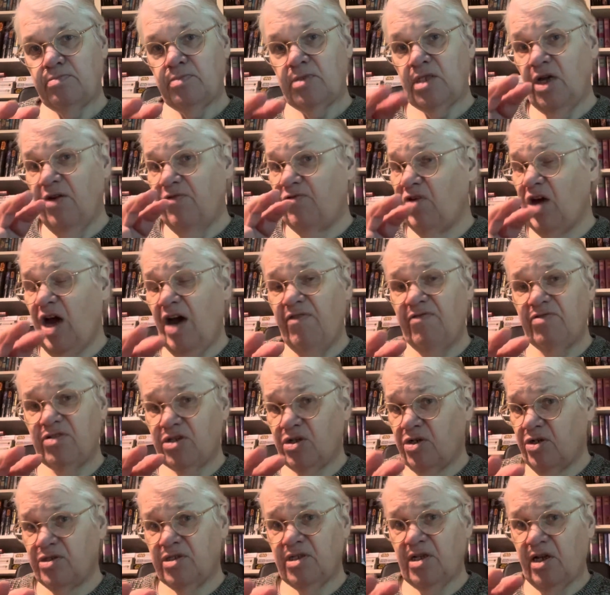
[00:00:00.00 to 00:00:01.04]
if you haven't
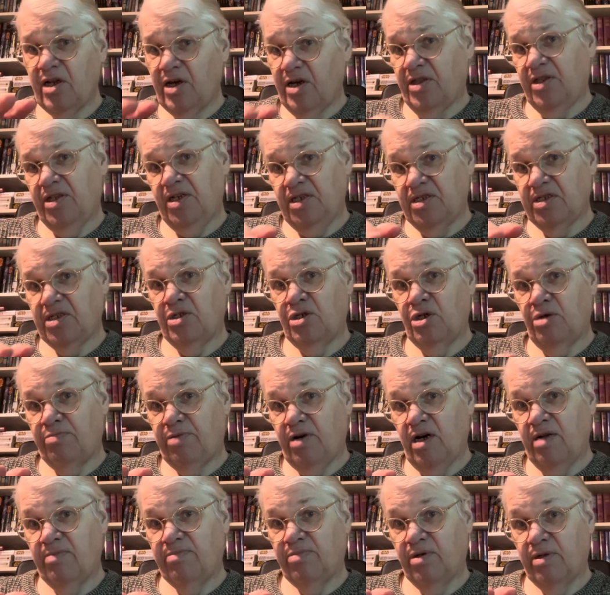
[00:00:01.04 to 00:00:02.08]
underlined this in your
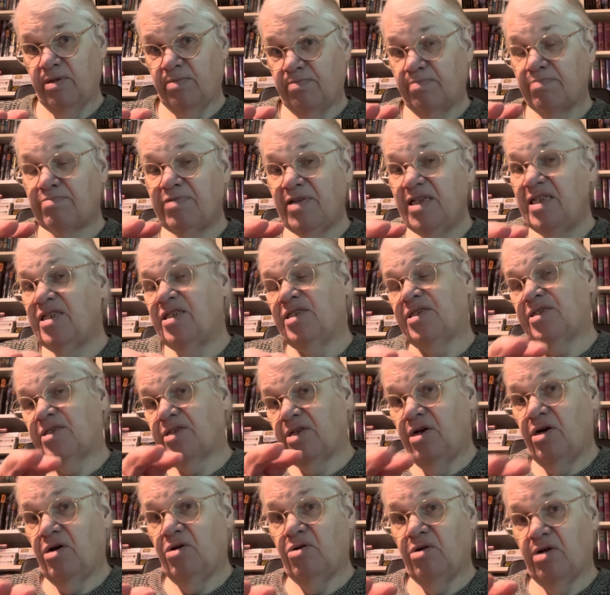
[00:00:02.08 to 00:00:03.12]
Bible, please
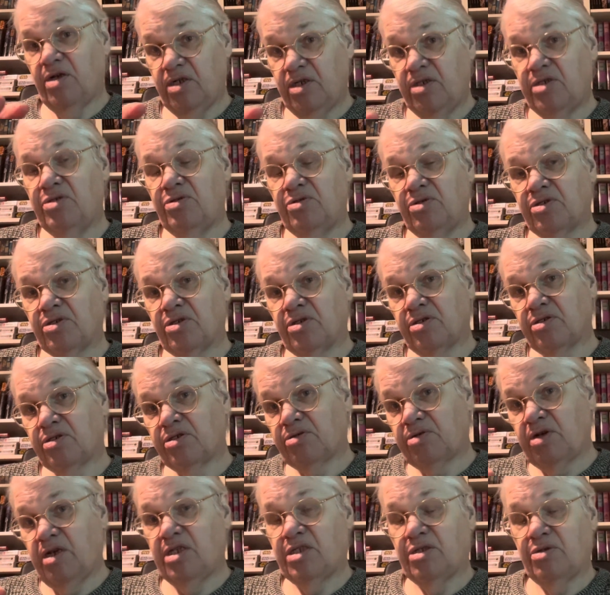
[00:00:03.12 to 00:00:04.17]
go and do so
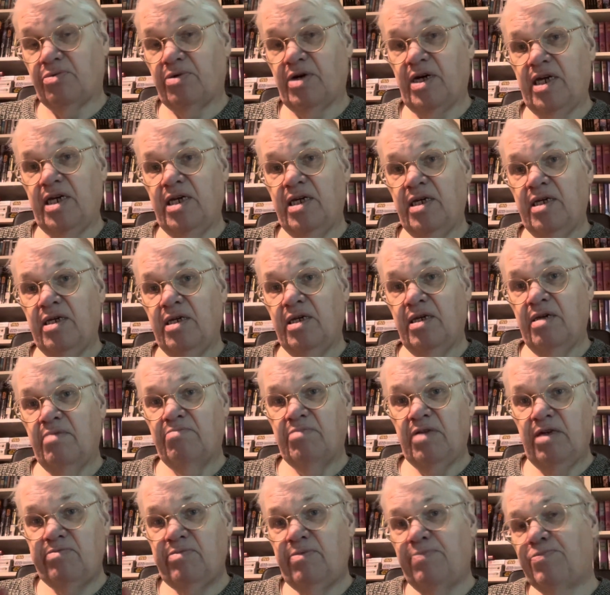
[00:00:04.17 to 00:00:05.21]
straight away.
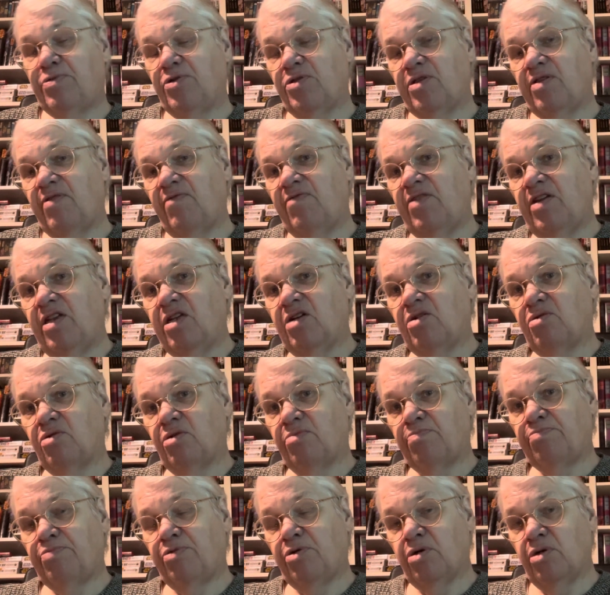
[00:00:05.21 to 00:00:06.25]
Maybe put the video
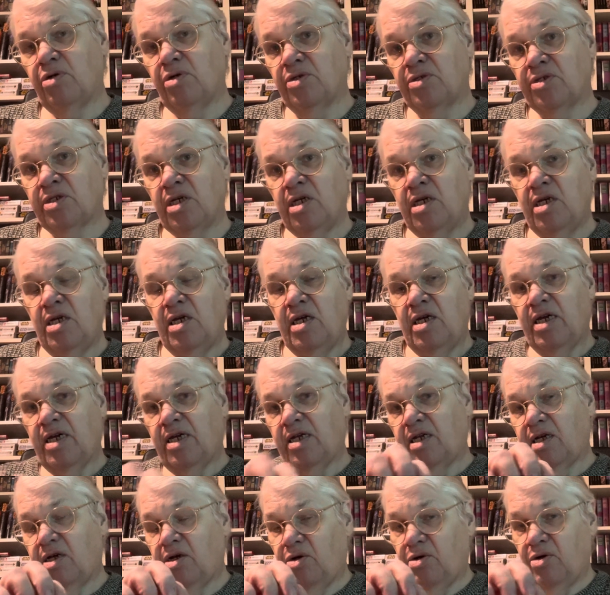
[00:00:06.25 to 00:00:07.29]
on pause
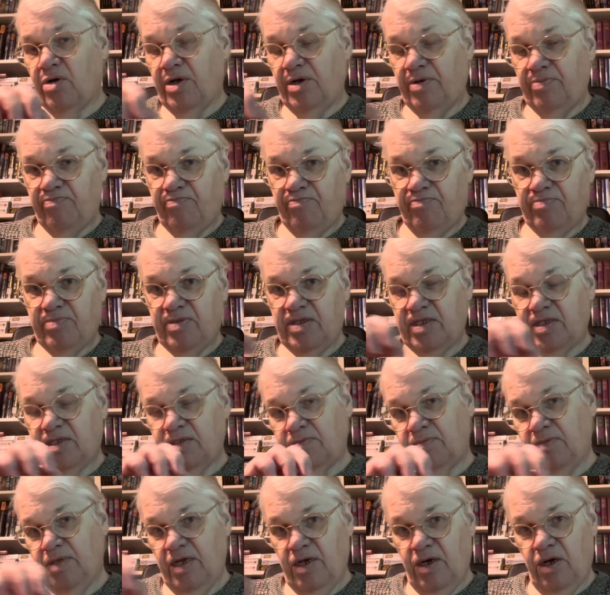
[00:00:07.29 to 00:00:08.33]
and go and
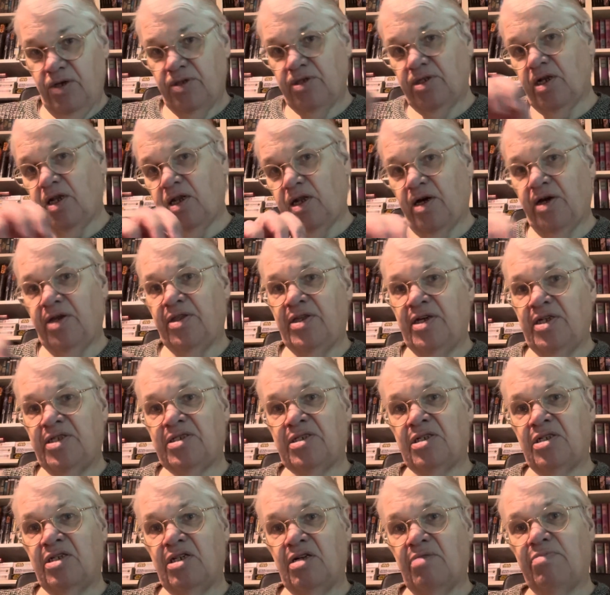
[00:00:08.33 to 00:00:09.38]
underline this
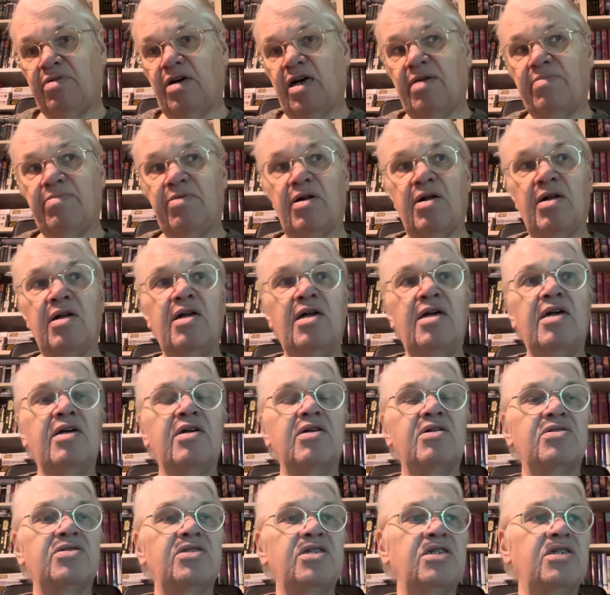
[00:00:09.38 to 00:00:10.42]
in your Bible
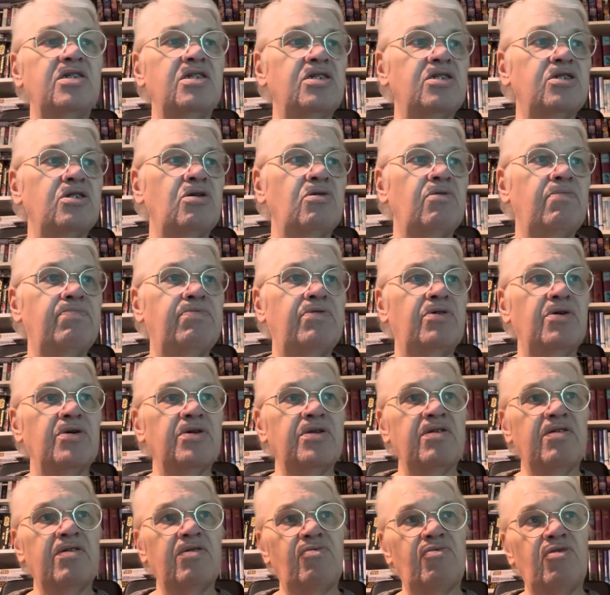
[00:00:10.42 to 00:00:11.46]
because this is so
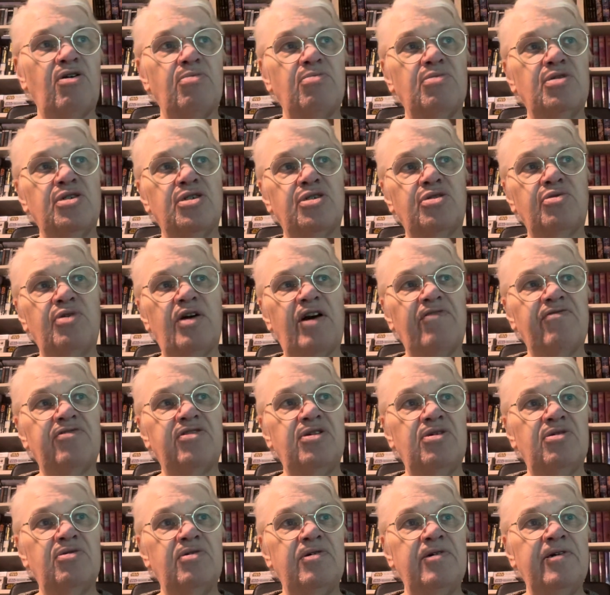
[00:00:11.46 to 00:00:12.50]
important. Romans 12
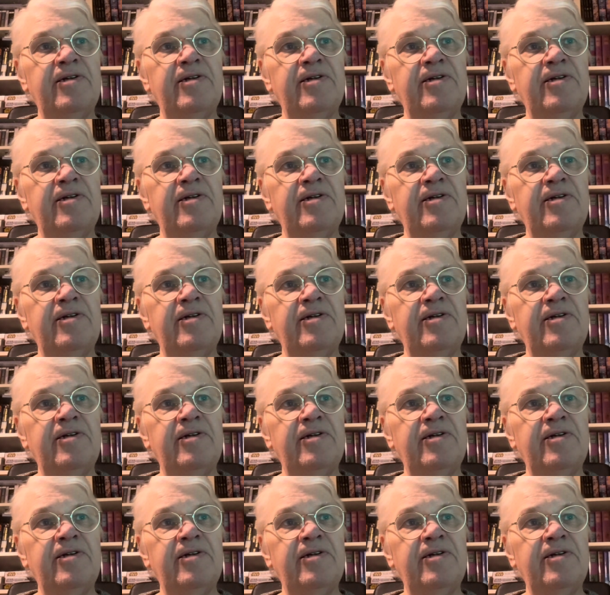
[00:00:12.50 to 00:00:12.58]
2.